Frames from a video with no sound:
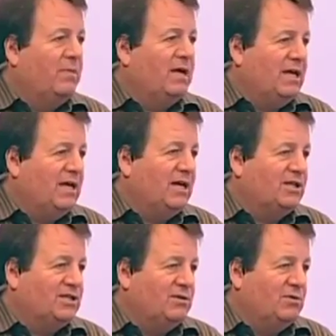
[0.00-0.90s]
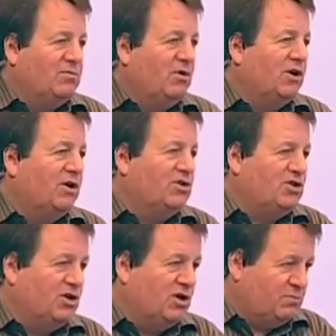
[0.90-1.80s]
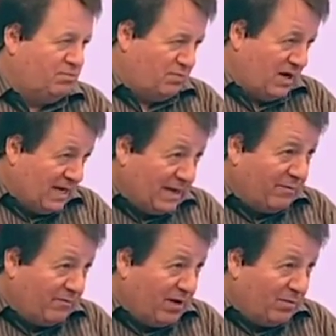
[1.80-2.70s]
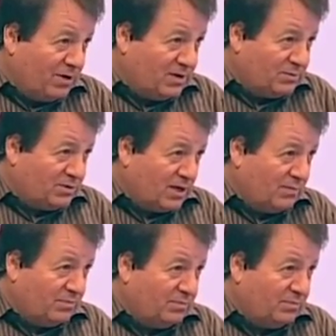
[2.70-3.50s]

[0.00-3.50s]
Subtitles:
making us not go to church, breaking up families, was that?